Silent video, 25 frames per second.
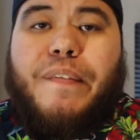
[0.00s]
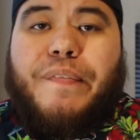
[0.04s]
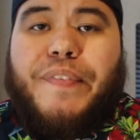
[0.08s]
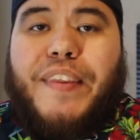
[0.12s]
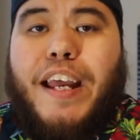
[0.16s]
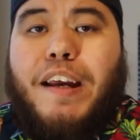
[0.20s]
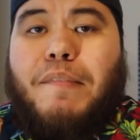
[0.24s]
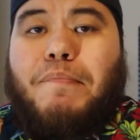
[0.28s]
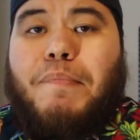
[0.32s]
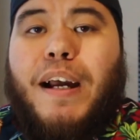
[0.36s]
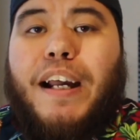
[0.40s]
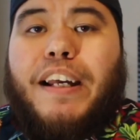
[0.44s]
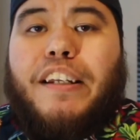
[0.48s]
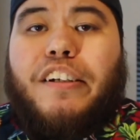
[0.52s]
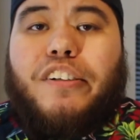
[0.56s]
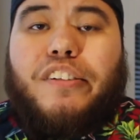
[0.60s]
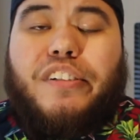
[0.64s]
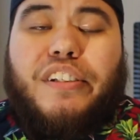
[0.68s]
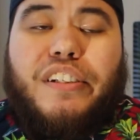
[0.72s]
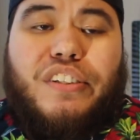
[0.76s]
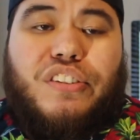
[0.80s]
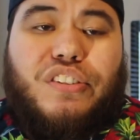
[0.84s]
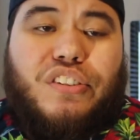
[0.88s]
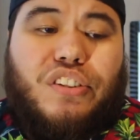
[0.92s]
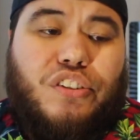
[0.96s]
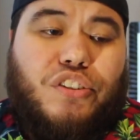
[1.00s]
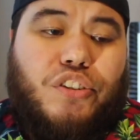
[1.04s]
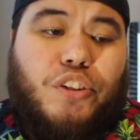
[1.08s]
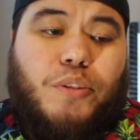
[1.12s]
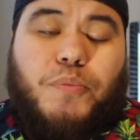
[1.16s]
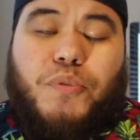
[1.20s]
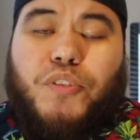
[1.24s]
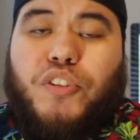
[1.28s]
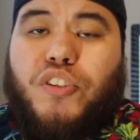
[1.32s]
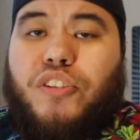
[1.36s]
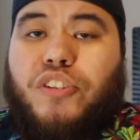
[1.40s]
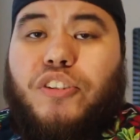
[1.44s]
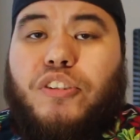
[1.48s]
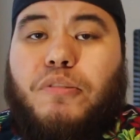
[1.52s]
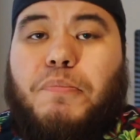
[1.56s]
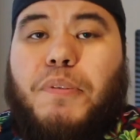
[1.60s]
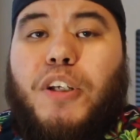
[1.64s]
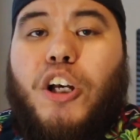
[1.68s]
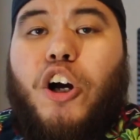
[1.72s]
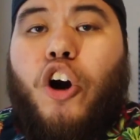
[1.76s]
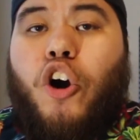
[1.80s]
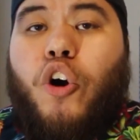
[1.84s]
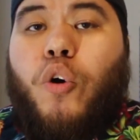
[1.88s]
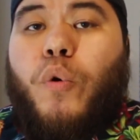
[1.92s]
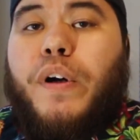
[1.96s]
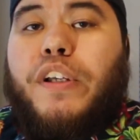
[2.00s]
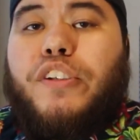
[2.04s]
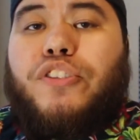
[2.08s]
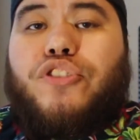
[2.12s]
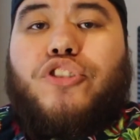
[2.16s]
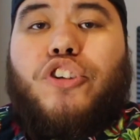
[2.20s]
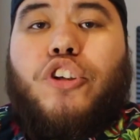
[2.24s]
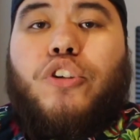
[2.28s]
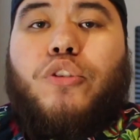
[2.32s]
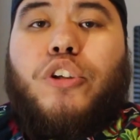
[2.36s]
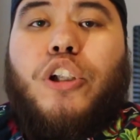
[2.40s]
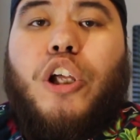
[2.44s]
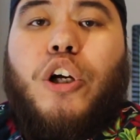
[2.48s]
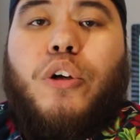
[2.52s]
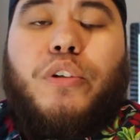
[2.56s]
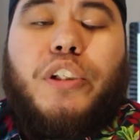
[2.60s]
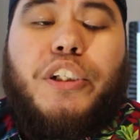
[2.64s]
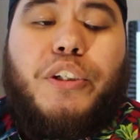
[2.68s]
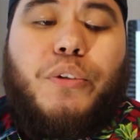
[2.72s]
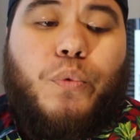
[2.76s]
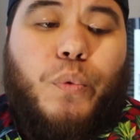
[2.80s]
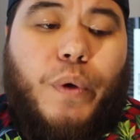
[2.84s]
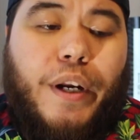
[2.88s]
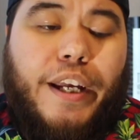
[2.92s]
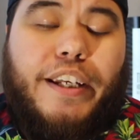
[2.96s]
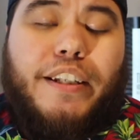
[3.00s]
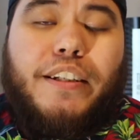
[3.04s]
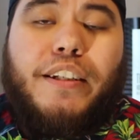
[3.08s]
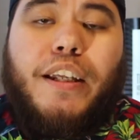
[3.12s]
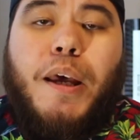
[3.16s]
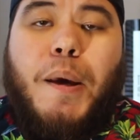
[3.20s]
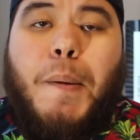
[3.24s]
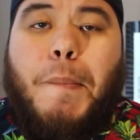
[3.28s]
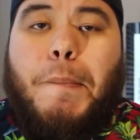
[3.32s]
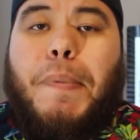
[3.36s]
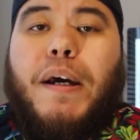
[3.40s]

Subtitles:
That minor league system seems to be always so lowly ranked,